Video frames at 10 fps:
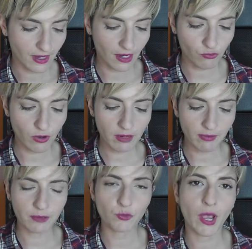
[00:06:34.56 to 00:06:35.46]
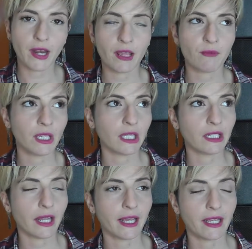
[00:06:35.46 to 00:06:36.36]
and way back when I
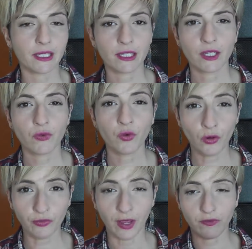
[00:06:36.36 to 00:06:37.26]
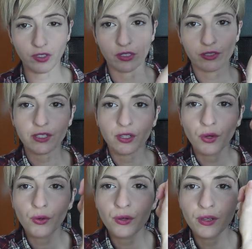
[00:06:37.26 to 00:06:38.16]
mean like 4 or 5 years
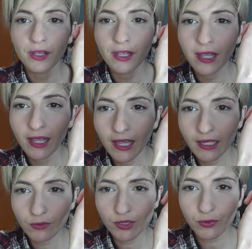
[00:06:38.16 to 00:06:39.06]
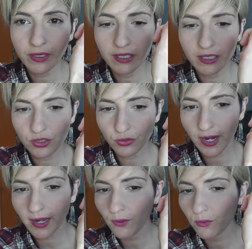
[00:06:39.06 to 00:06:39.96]
ago, and it was really in
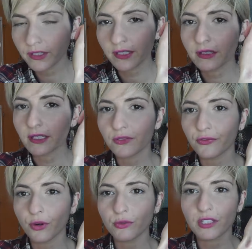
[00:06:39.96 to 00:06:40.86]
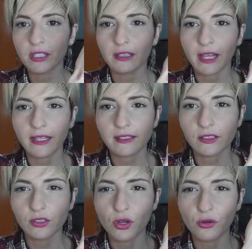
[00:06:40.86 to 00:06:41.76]
trend. I wanted this frosted, like
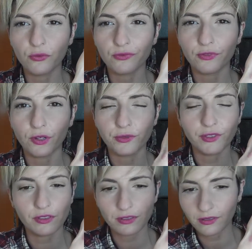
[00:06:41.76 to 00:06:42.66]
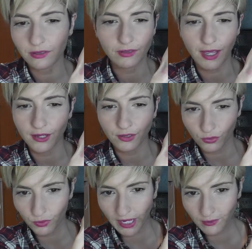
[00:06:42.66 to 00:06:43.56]
snow frost, I don't
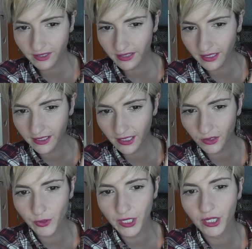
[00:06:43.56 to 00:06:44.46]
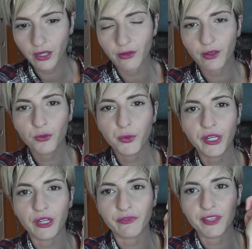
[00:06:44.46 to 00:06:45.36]
know what I was thinking, Queen of
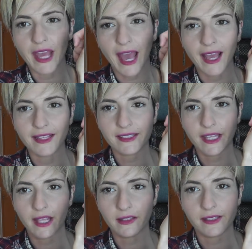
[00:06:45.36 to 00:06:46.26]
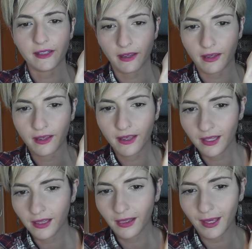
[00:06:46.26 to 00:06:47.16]
the Ice, Elsa
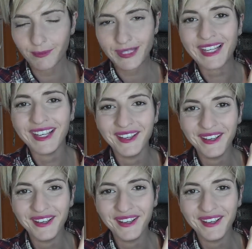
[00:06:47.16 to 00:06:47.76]
lips